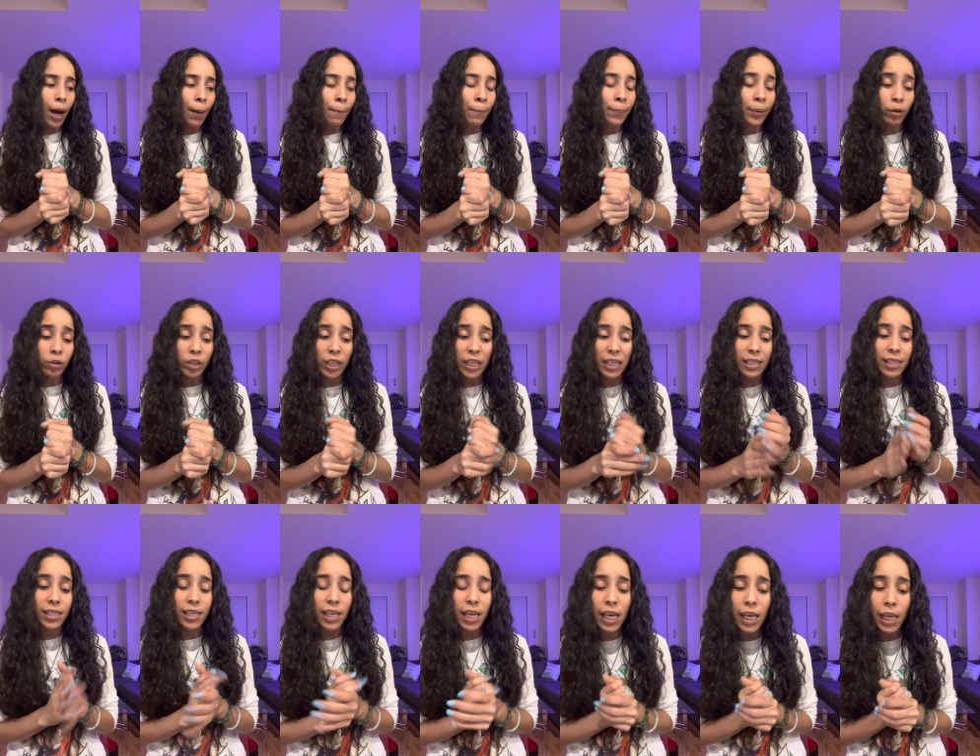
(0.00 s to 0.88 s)
building a
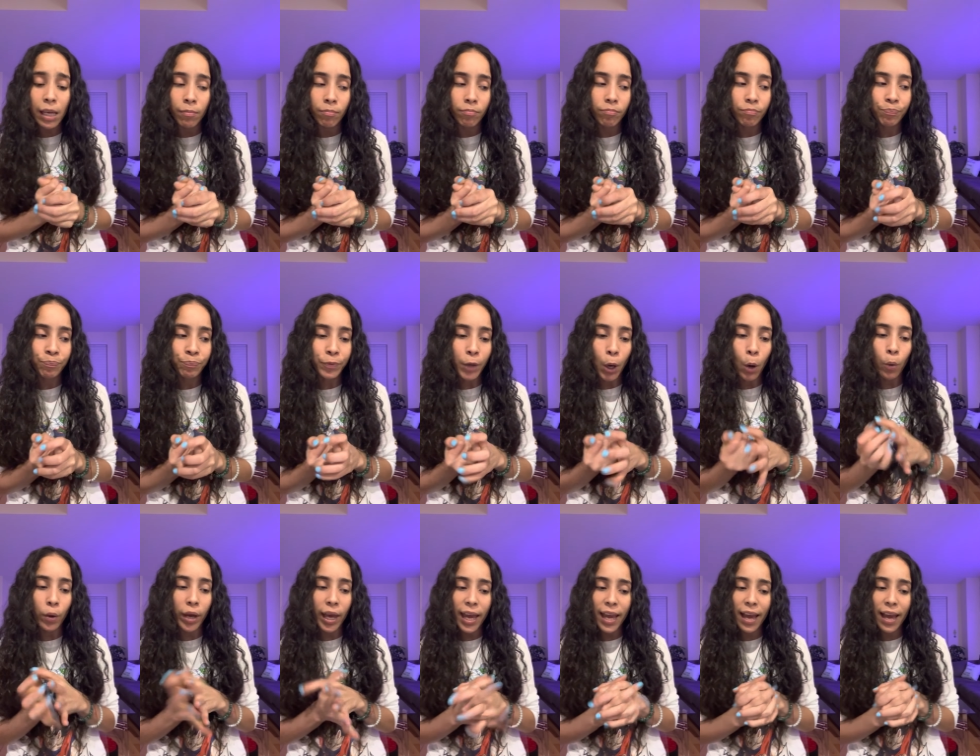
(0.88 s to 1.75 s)
team,
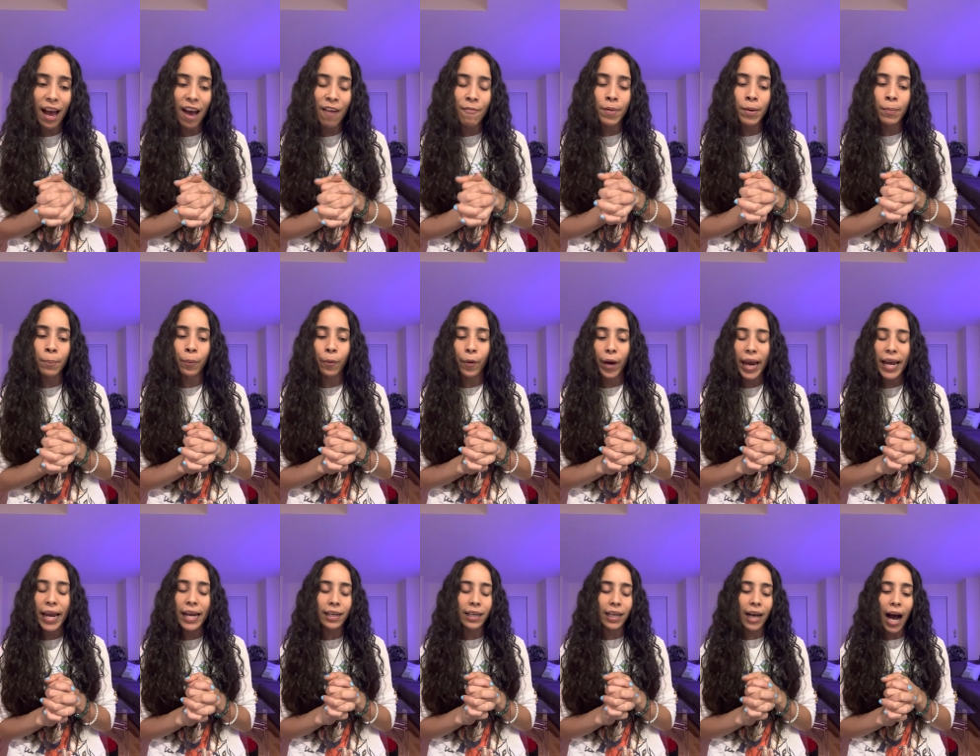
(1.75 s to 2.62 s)
okay? I have been
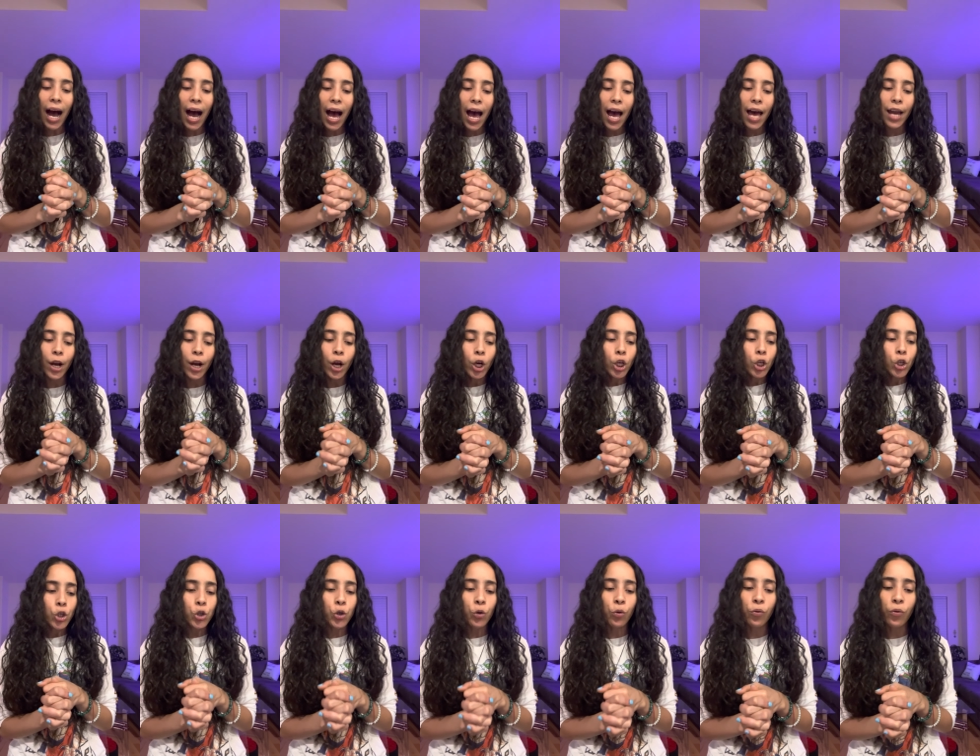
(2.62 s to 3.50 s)
praying to God
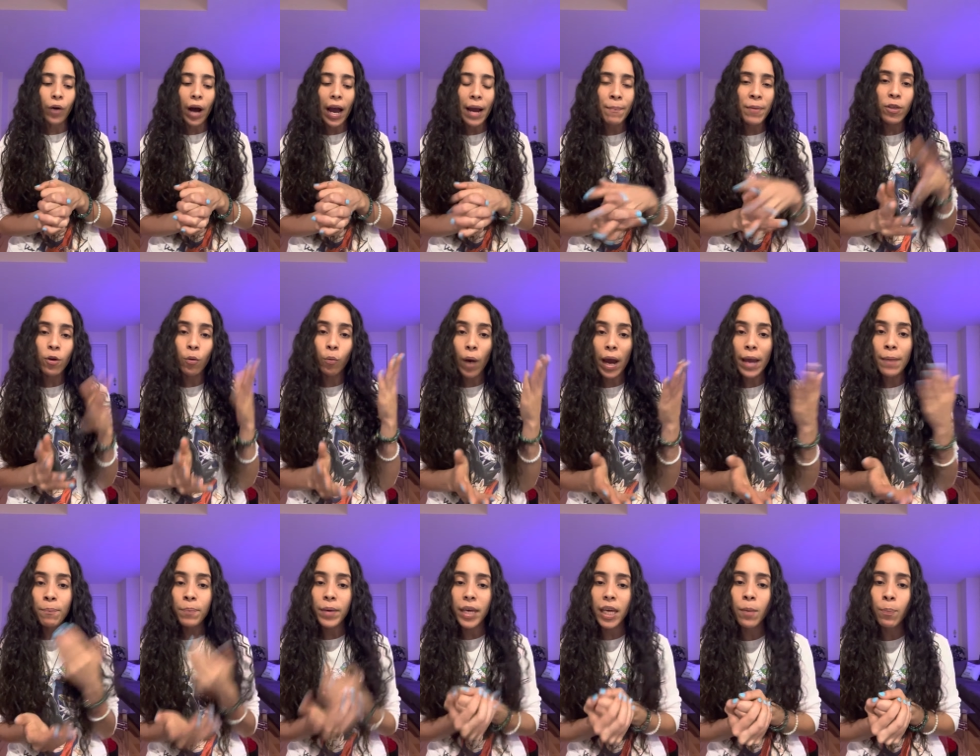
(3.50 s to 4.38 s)
to find me the
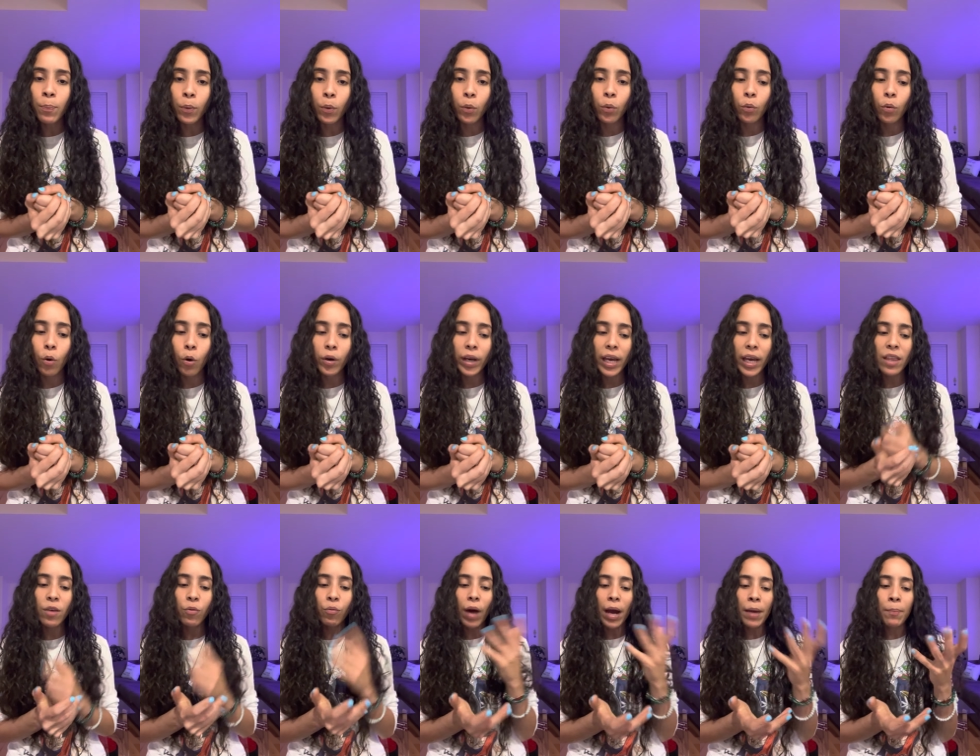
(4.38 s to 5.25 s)
right people, okay?
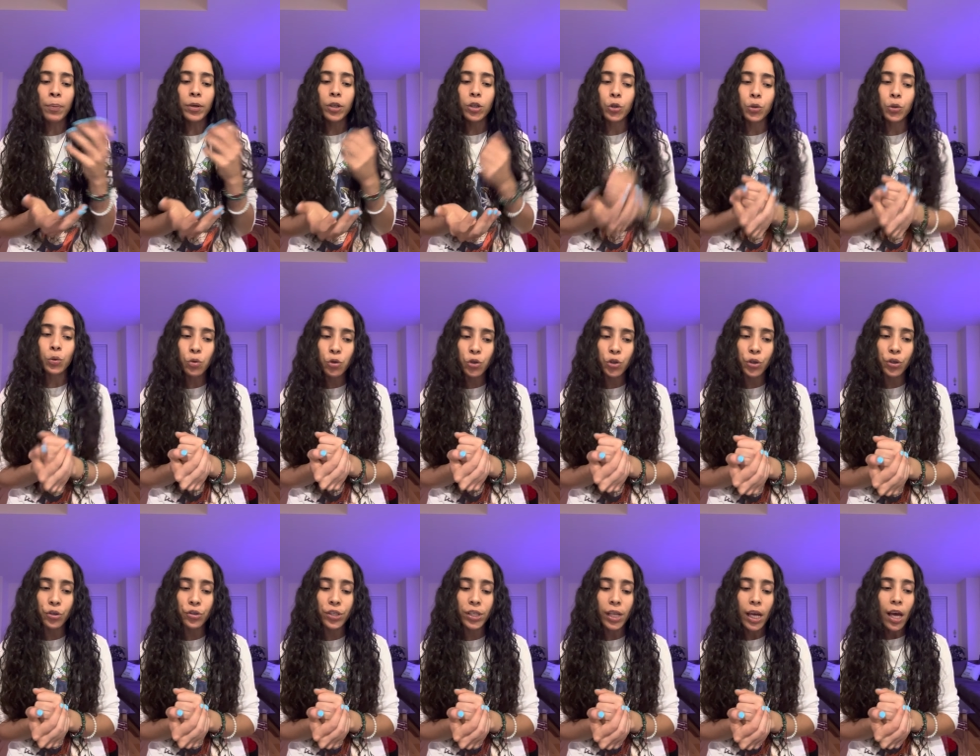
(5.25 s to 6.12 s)
The right
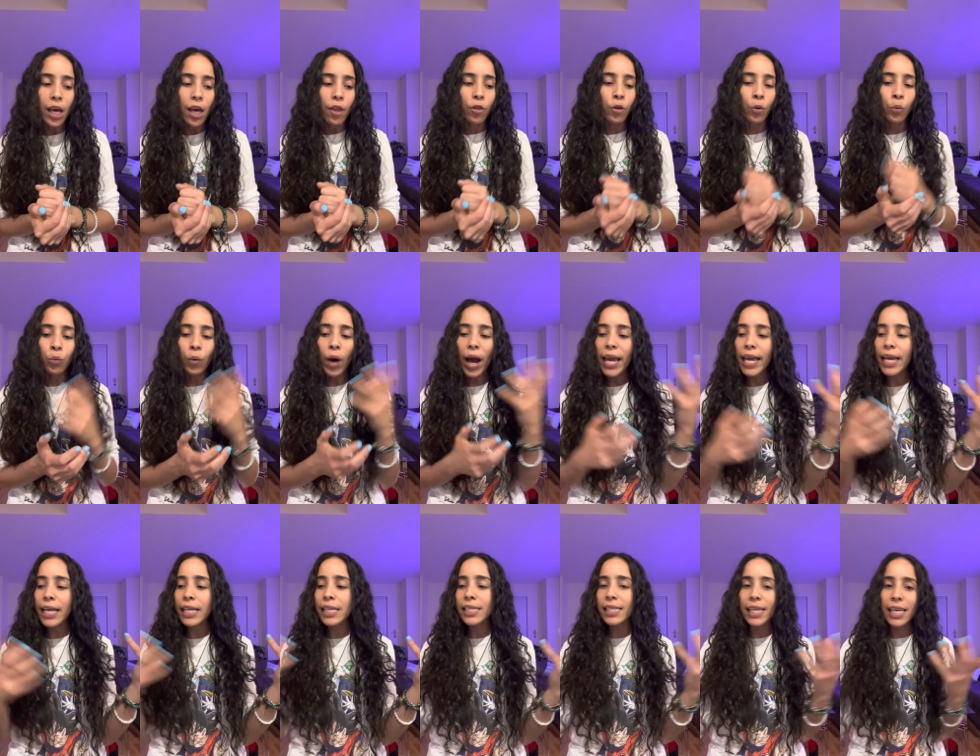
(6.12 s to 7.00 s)
producers, the
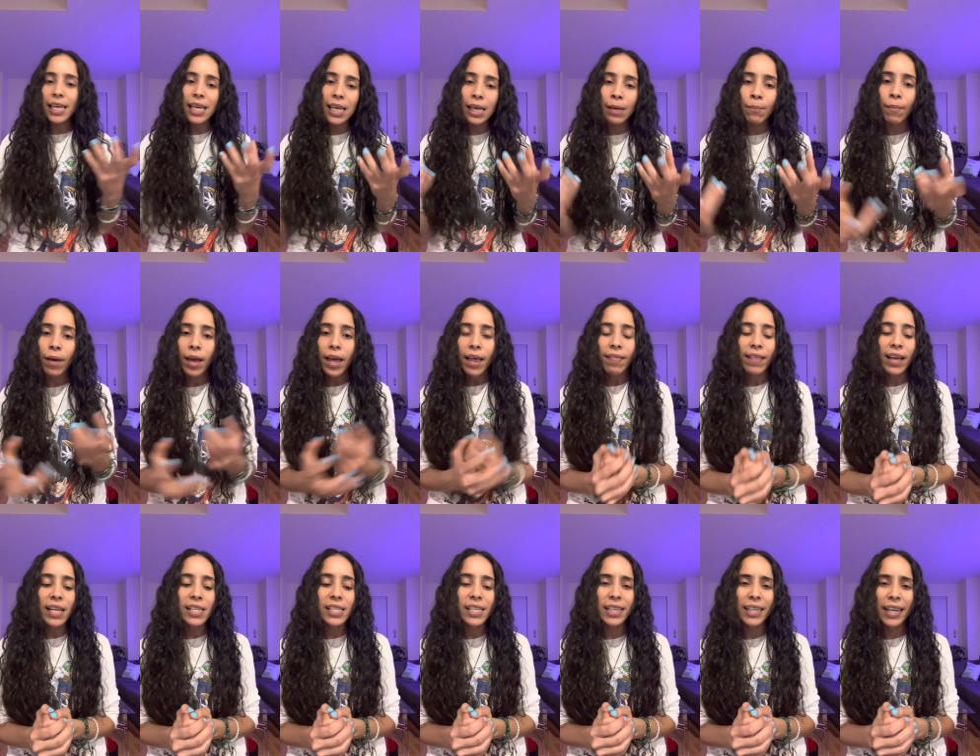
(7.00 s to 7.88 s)
right team
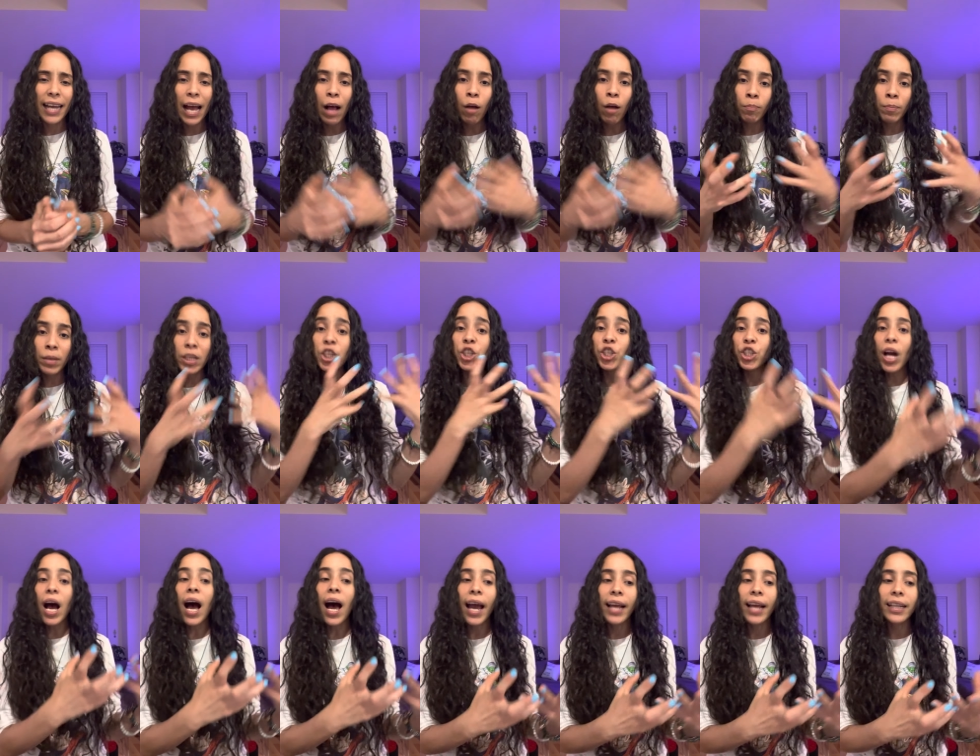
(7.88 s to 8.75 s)
that is going to help me
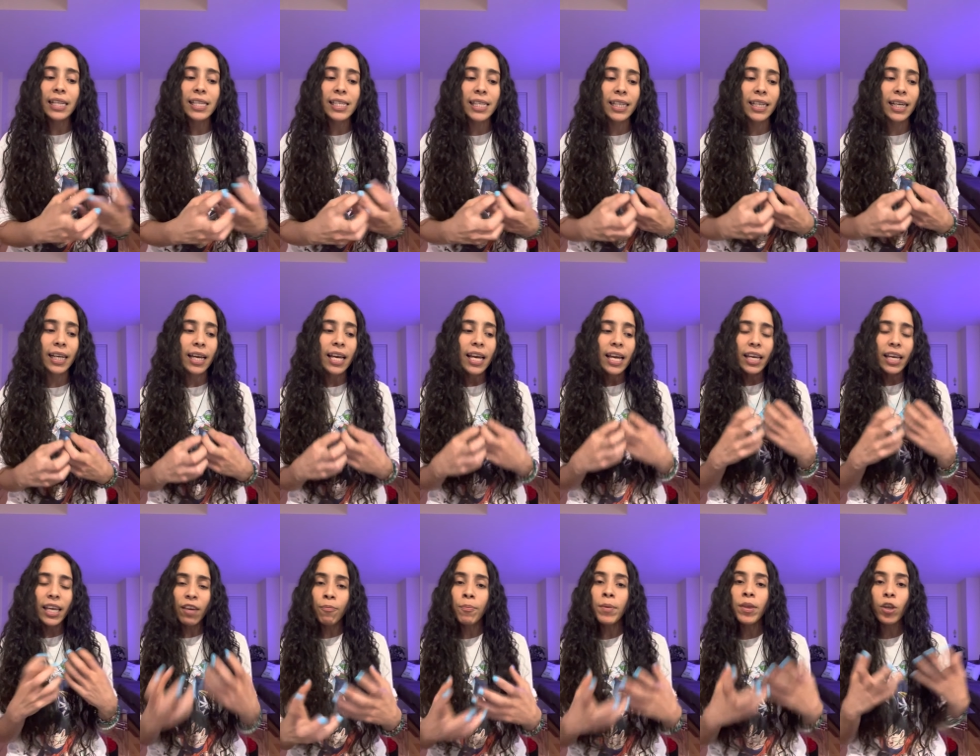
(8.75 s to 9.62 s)
shine, that's going to
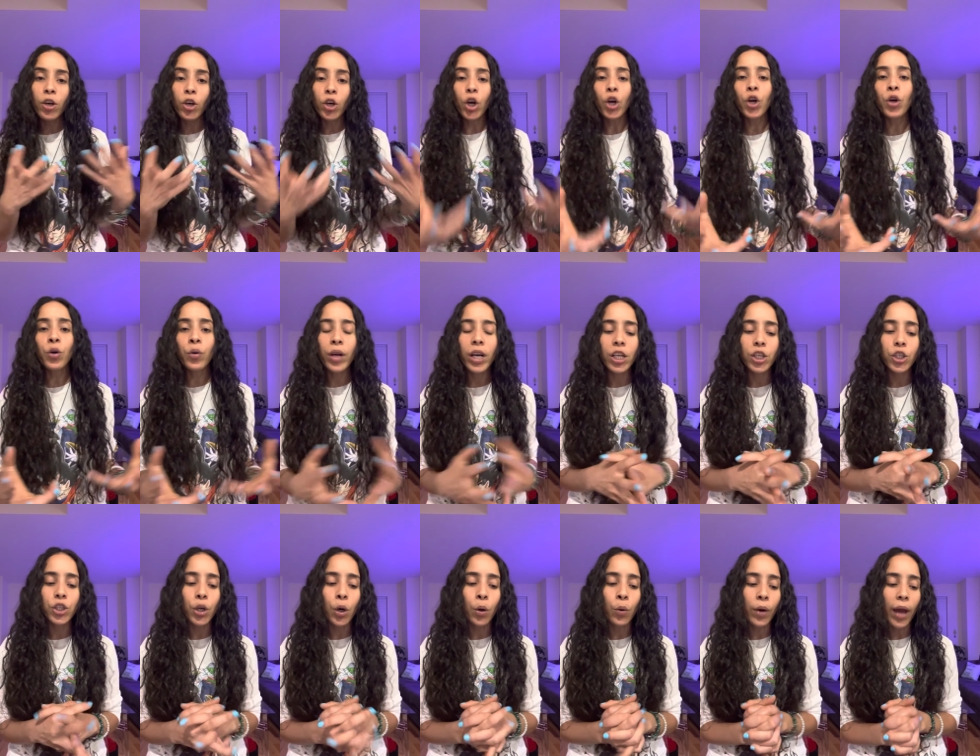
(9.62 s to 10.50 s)
give me the
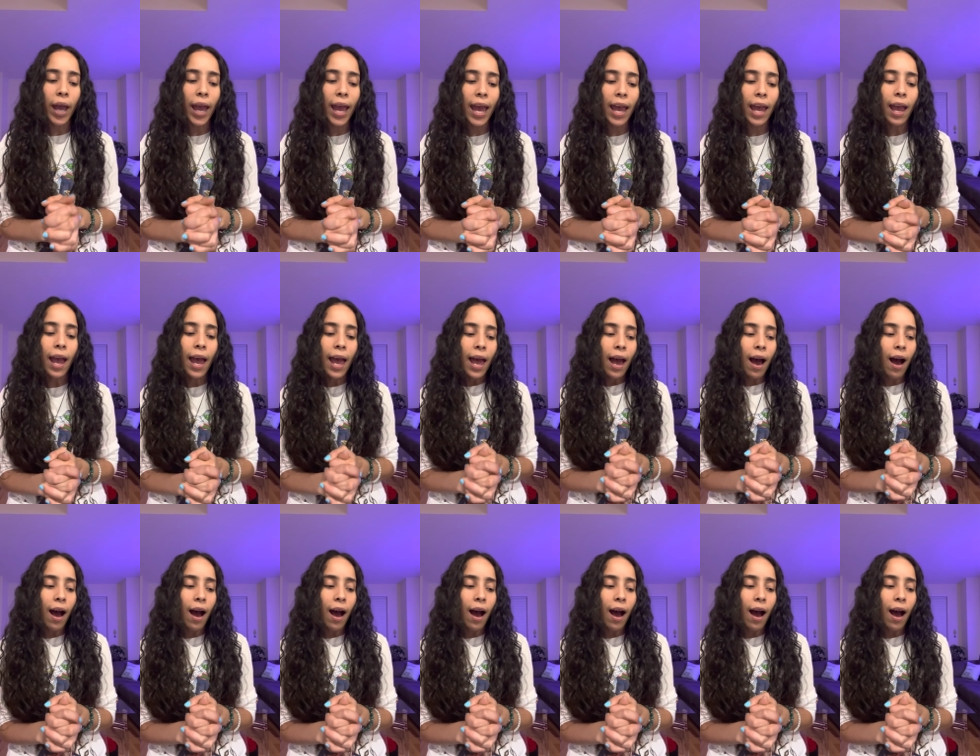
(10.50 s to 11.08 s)
courage, okay?